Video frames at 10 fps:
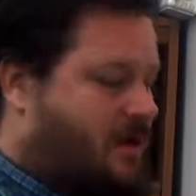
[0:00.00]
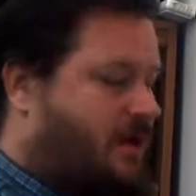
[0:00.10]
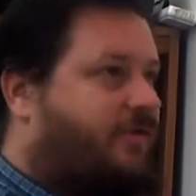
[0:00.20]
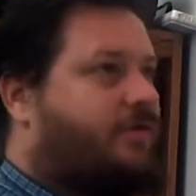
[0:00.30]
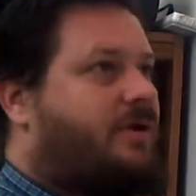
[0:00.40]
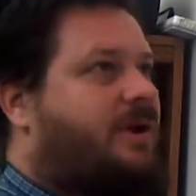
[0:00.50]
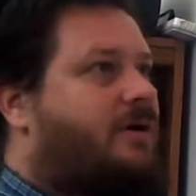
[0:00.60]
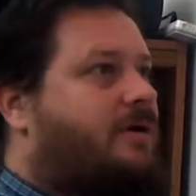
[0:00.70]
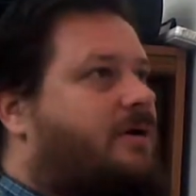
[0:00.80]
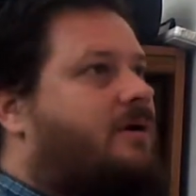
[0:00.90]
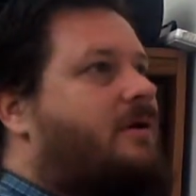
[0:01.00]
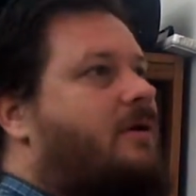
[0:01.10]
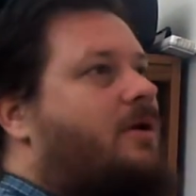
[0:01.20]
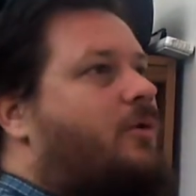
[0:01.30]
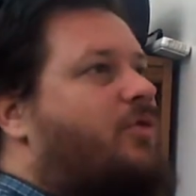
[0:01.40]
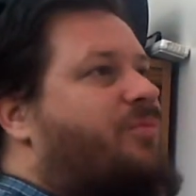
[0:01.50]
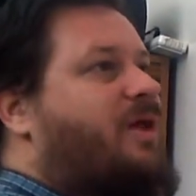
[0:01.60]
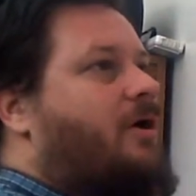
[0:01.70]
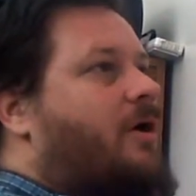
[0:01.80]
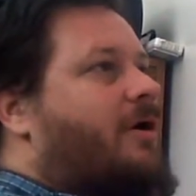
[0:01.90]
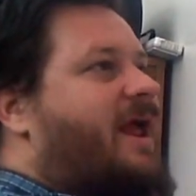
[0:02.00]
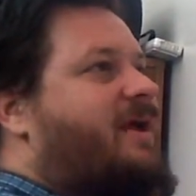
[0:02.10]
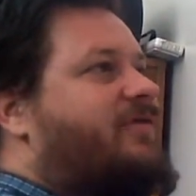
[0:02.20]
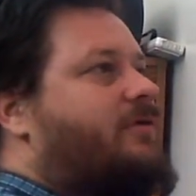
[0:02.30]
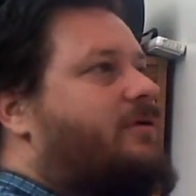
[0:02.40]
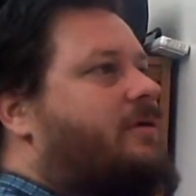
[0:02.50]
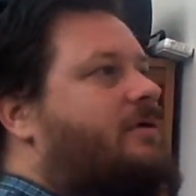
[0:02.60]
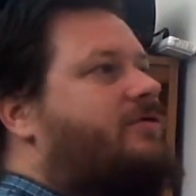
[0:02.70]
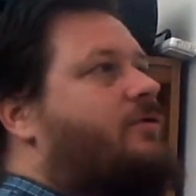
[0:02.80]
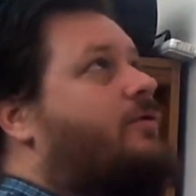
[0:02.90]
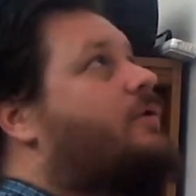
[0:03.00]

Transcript: And so then here would be our answer to